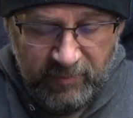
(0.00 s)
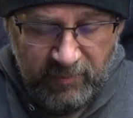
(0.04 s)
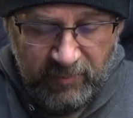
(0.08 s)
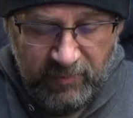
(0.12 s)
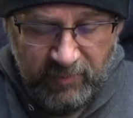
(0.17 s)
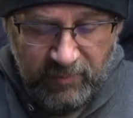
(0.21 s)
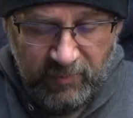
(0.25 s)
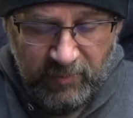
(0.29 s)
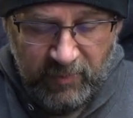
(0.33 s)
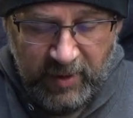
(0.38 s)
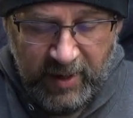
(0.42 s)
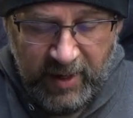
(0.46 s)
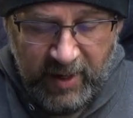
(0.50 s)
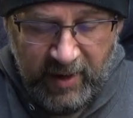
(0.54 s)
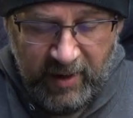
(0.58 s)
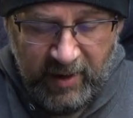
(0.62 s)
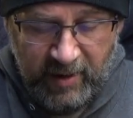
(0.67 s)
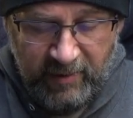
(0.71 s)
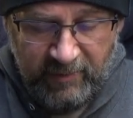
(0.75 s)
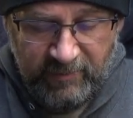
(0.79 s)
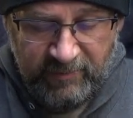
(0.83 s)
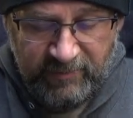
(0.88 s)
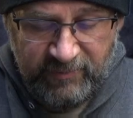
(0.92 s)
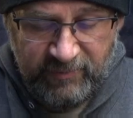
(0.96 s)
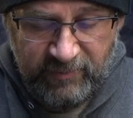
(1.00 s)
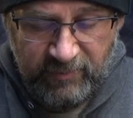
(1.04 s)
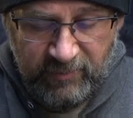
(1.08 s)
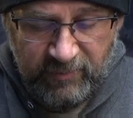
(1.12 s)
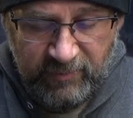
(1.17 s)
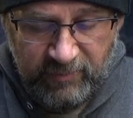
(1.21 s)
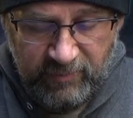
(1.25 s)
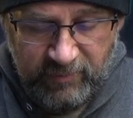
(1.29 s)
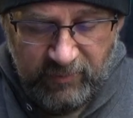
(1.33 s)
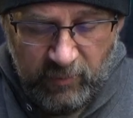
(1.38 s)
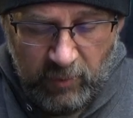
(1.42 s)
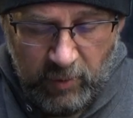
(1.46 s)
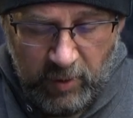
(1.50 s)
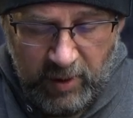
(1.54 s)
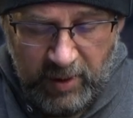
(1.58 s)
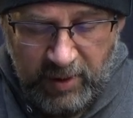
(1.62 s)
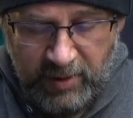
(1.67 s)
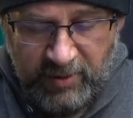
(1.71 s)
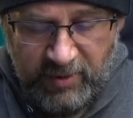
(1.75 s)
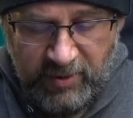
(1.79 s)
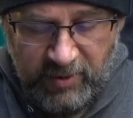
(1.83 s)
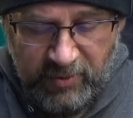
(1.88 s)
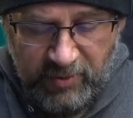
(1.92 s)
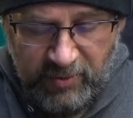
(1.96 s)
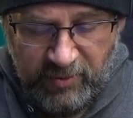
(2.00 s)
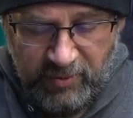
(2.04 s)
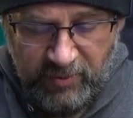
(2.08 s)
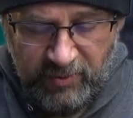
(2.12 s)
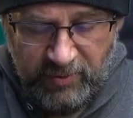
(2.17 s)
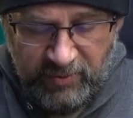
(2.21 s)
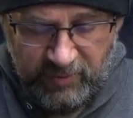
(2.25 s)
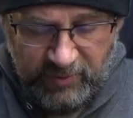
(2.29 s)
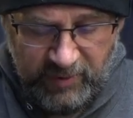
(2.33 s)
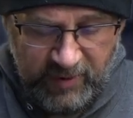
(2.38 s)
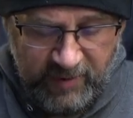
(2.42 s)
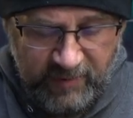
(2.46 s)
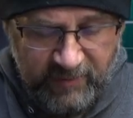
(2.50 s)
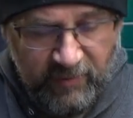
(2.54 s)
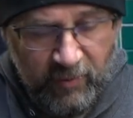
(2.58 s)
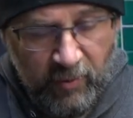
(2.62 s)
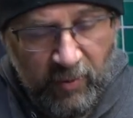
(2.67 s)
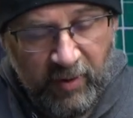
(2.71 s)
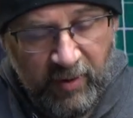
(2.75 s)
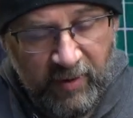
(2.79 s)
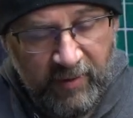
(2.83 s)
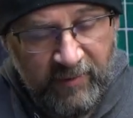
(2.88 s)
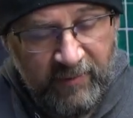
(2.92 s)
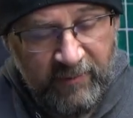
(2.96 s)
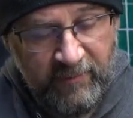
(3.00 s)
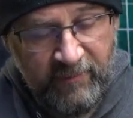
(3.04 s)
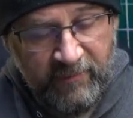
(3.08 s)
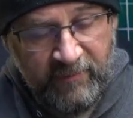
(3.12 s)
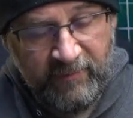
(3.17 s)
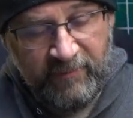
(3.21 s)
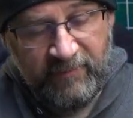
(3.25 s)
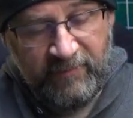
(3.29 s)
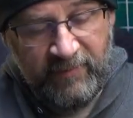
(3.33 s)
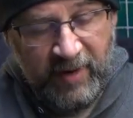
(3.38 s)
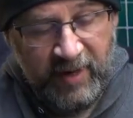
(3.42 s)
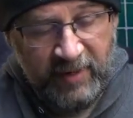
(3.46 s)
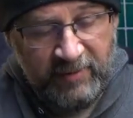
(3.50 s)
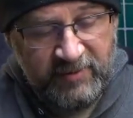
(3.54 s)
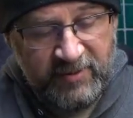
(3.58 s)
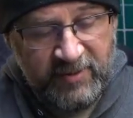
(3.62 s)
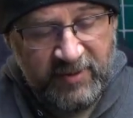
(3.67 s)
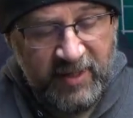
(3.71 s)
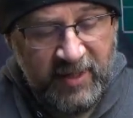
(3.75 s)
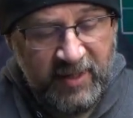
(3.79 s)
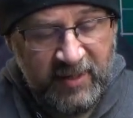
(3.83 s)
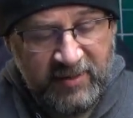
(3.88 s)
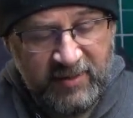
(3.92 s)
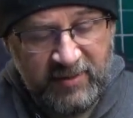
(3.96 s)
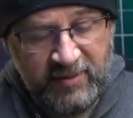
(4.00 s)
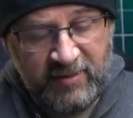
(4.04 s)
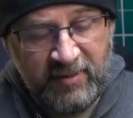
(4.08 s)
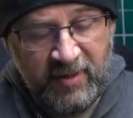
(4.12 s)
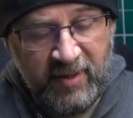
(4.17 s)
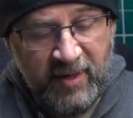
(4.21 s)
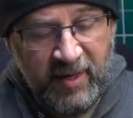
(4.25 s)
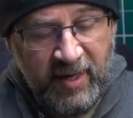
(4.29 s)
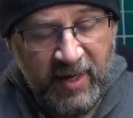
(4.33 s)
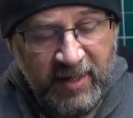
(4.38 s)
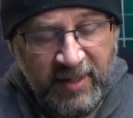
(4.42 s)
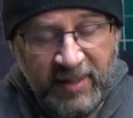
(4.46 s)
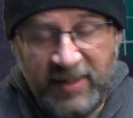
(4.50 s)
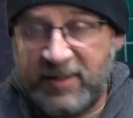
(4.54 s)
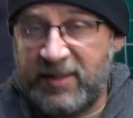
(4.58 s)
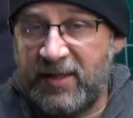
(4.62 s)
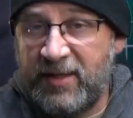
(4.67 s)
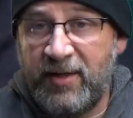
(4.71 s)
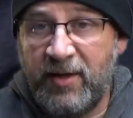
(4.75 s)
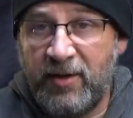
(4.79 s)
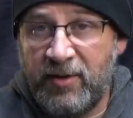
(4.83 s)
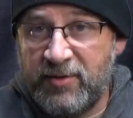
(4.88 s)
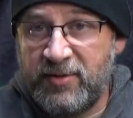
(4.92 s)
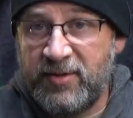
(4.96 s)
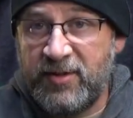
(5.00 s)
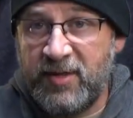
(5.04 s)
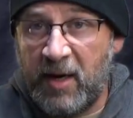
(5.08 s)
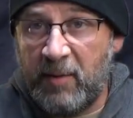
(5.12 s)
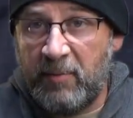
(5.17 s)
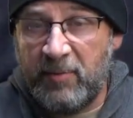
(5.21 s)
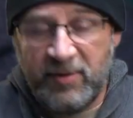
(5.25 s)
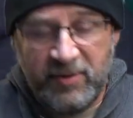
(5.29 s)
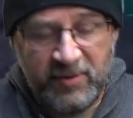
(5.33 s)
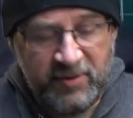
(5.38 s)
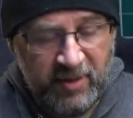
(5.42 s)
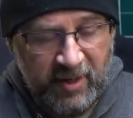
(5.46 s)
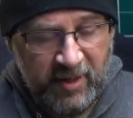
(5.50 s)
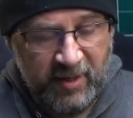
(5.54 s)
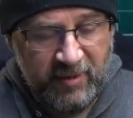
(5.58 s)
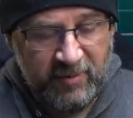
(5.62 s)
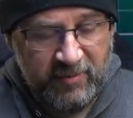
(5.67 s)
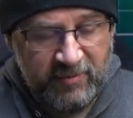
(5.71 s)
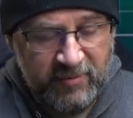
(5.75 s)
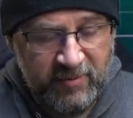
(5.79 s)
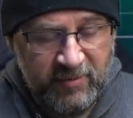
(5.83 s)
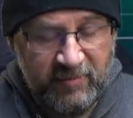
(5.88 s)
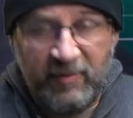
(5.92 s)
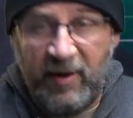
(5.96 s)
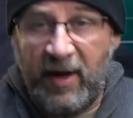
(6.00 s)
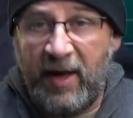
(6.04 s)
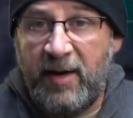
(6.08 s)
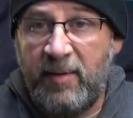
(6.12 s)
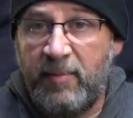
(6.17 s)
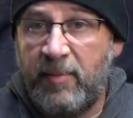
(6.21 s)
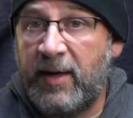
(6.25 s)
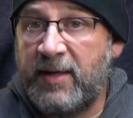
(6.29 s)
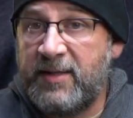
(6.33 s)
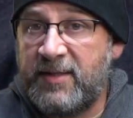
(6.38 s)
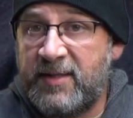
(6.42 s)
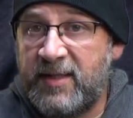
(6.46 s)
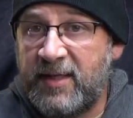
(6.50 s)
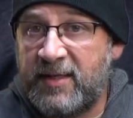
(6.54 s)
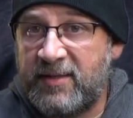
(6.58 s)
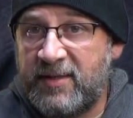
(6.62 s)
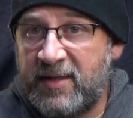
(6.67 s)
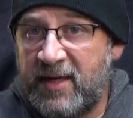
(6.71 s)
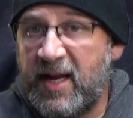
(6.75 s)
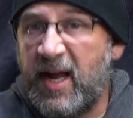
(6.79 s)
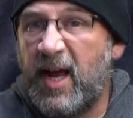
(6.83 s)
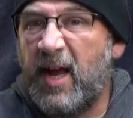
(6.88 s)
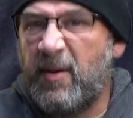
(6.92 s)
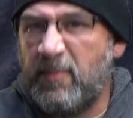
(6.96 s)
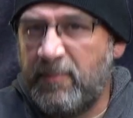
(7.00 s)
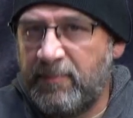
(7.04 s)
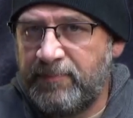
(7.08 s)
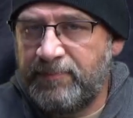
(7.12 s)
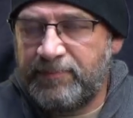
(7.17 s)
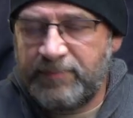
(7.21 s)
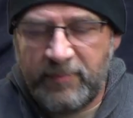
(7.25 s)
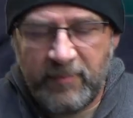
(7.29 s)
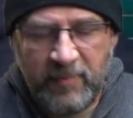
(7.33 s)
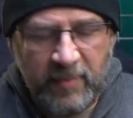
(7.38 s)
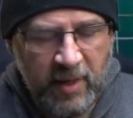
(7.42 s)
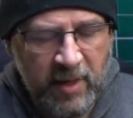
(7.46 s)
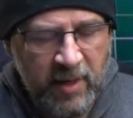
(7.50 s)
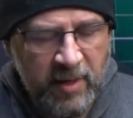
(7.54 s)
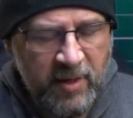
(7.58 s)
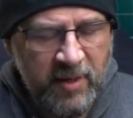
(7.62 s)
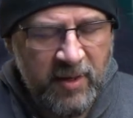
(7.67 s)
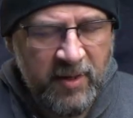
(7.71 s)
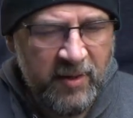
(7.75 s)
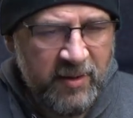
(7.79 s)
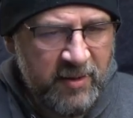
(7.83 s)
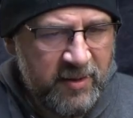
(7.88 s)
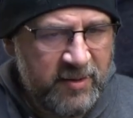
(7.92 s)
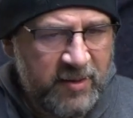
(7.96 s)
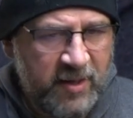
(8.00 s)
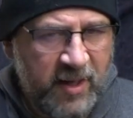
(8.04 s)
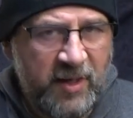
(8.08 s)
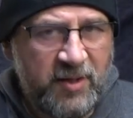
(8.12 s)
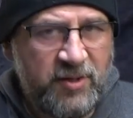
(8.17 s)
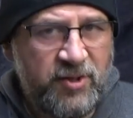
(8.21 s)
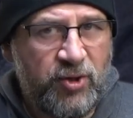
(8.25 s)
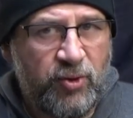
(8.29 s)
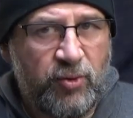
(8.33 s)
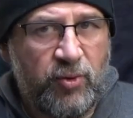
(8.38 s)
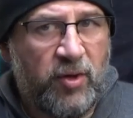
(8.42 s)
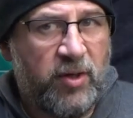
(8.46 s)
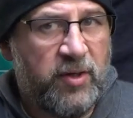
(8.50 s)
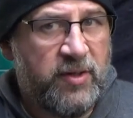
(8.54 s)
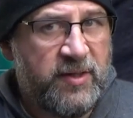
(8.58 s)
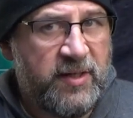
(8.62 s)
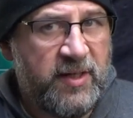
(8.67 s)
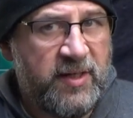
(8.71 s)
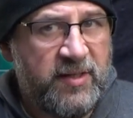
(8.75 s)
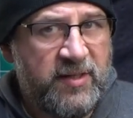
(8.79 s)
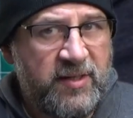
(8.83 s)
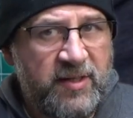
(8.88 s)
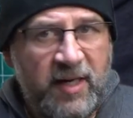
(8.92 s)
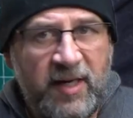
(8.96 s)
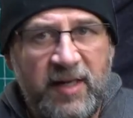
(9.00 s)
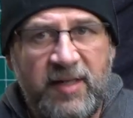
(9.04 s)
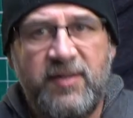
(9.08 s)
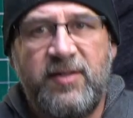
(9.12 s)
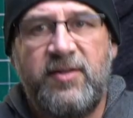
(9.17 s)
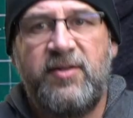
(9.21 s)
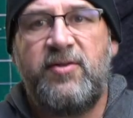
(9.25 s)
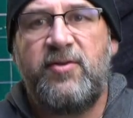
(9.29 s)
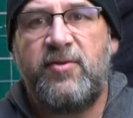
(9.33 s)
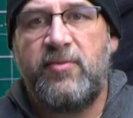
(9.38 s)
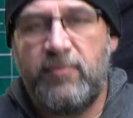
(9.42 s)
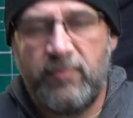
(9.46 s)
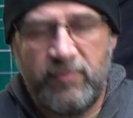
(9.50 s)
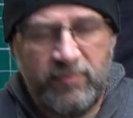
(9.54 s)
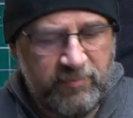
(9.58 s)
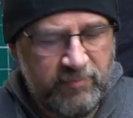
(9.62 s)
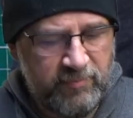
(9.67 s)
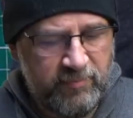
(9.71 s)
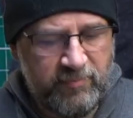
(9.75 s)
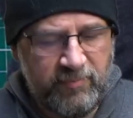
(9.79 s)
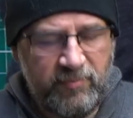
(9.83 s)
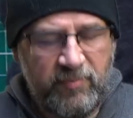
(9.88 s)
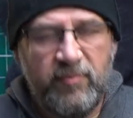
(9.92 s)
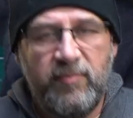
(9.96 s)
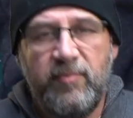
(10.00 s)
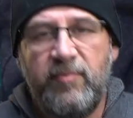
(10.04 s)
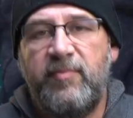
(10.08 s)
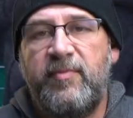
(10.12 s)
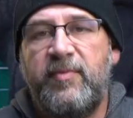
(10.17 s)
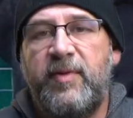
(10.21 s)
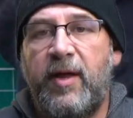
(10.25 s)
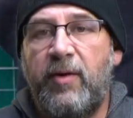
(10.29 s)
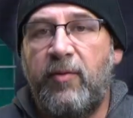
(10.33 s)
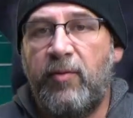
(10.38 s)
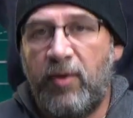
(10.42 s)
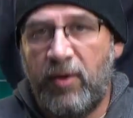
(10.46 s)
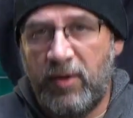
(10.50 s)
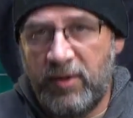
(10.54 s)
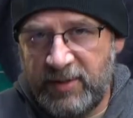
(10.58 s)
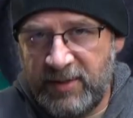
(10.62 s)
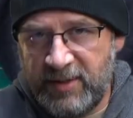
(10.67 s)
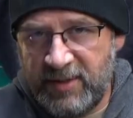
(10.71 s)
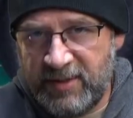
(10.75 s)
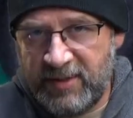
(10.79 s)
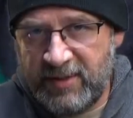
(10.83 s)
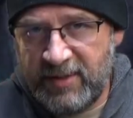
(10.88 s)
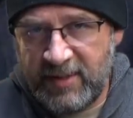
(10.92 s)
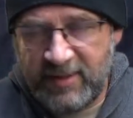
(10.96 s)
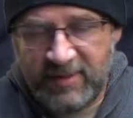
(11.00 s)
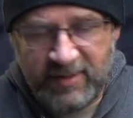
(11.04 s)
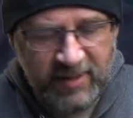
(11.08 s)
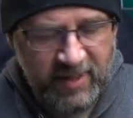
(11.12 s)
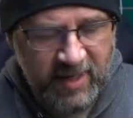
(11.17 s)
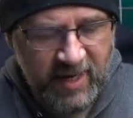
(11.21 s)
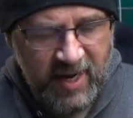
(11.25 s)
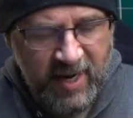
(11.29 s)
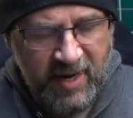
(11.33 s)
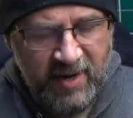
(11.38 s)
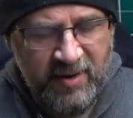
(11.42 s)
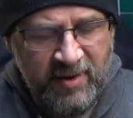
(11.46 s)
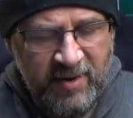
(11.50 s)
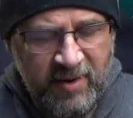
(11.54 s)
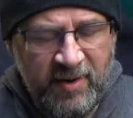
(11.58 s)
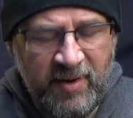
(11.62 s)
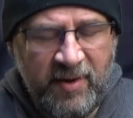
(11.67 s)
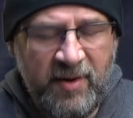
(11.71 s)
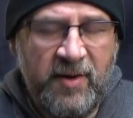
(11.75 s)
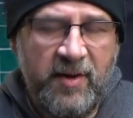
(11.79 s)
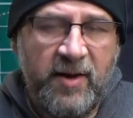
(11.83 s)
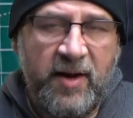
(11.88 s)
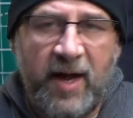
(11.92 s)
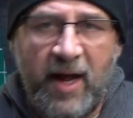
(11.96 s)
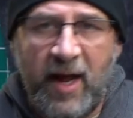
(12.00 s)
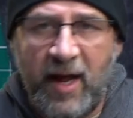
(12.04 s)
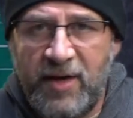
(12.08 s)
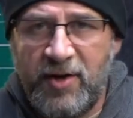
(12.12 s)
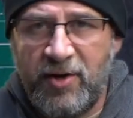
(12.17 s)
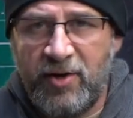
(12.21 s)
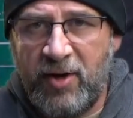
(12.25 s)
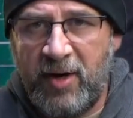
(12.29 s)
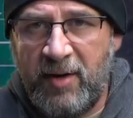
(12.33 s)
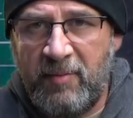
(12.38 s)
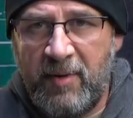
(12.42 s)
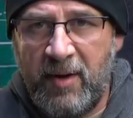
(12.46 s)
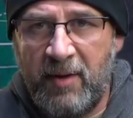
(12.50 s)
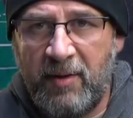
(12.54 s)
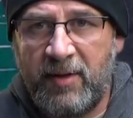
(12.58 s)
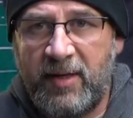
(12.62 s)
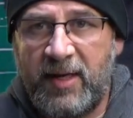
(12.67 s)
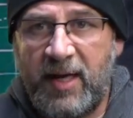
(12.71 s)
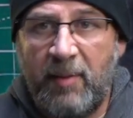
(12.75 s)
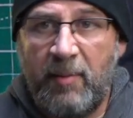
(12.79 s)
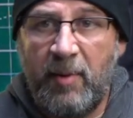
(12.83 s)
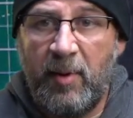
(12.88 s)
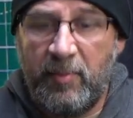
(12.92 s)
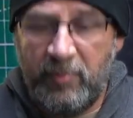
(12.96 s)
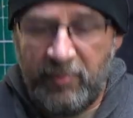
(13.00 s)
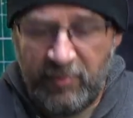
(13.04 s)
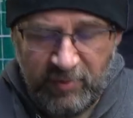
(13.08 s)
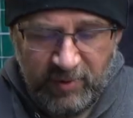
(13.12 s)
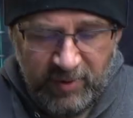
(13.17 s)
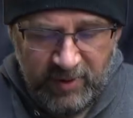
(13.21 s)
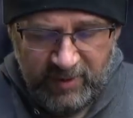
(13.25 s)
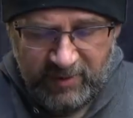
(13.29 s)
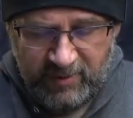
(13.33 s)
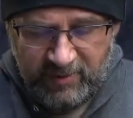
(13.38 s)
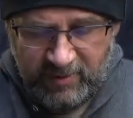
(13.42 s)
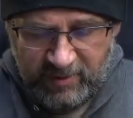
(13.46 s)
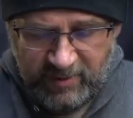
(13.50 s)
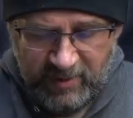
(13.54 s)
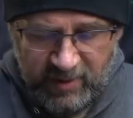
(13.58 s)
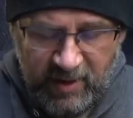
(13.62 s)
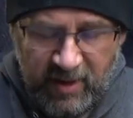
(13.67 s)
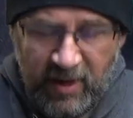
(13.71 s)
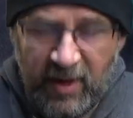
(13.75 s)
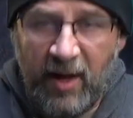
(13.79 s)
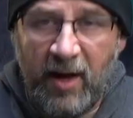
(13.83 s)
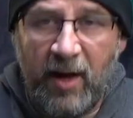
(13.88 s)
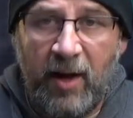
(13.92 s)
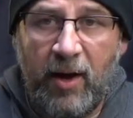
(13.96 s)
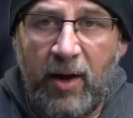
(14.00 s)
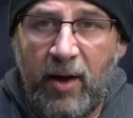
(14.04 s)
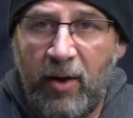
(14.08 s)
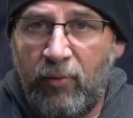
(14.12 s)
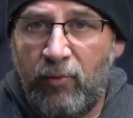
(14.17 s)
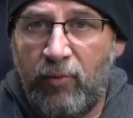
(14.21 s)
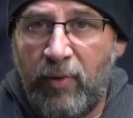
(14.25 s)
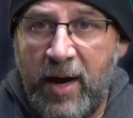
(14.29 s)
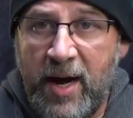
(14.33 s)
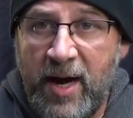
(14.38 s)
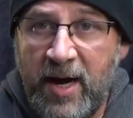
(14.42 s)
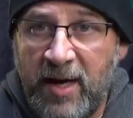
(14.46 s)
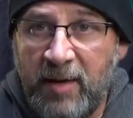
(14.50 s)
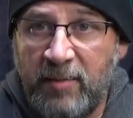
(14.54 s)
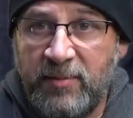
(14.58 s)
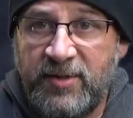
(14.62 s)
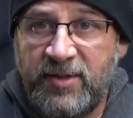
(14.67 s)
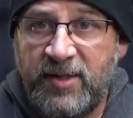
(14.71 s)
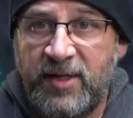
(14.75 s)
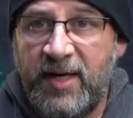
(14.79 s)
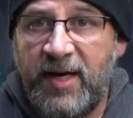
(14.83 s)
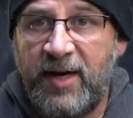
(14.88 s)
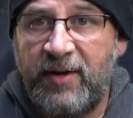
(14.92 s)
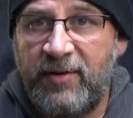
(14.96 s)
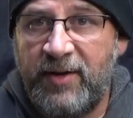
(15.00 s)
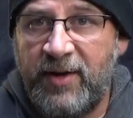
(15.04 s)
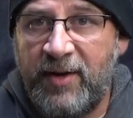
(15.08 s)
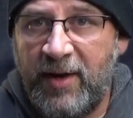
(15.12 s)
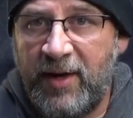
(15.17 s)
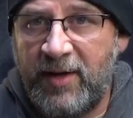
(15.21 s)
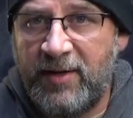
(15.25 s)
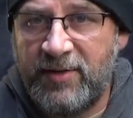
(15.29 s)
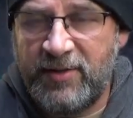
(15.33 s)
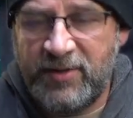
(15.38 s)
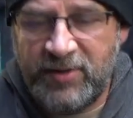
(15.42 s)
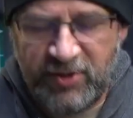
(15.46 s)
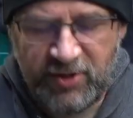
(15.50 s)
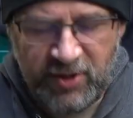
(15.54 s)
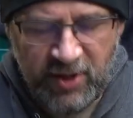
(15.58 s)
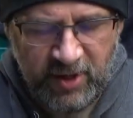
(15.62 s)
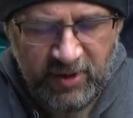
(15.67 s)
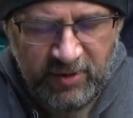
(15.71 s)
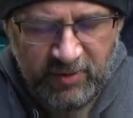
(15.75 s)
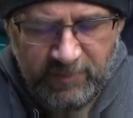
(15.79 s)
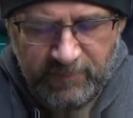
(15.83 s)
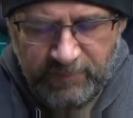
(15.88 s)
We have 1, 2, 3, 4, 5, 6, and each of those numbers are divided by 6 again. This allows you to roll a d6, then roll a d6 again, and you're going to be able to come up with a random scenario out of this chart.